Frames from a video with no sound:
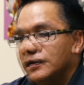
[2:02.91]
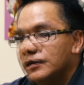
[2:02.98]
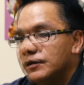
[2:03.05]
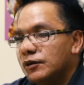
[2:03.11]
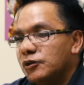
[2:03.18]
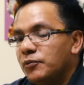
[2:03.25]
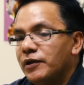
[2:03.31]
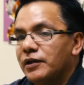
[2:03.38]

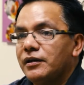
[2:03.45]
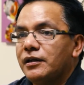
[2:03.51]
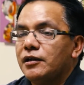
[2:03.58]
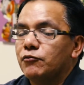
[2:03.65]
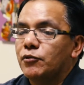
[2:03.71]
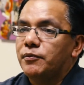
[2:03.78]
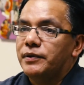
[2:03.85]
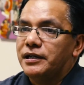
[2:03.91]
The community
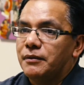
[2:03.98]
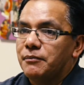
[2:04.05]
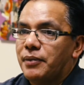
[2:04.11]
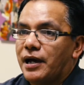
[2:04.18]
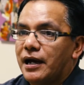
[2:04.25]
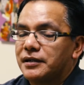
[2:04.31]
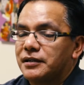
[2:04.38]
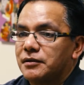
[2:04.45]
will be
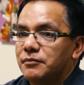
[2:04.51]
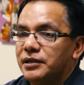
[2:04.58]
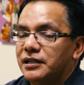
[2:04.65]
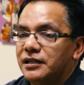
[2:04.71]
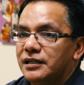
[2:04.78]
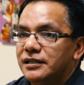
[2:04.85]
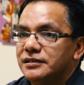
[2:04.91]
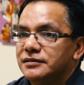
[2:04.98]
impacted,
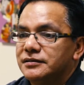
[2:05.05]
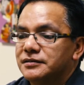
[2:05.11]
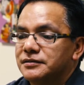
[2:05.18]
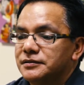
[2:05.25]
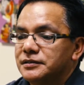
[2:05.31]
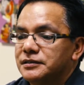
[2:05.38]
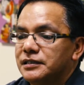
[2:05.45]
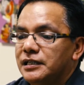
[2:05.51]
because
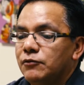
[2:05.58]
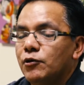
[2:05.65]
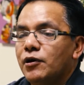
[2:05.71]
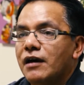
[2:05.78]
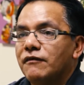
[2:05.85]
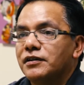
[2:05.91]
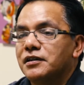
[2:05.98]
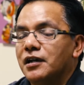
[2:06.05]
it will
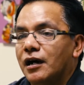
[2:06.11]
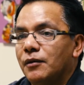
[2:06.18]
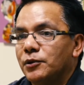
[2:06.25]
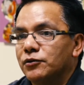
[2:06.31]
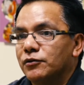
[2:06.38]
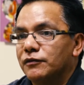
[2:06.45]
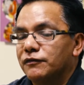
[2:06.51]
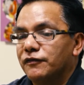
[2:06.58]
have a
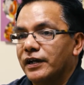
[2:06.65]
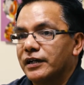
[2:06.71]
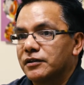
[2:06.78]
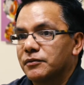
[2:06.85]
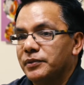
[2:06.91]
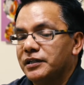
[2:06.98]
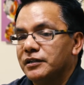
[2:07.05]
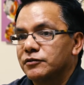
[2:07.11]
domino
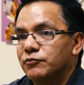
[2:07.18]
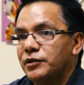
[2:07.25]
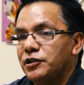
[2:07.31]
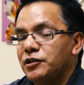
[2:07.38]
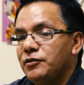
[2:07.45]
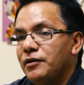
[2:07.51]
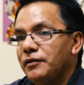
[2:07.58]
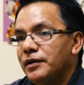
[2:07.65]
effect, because when
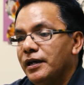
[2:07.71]
you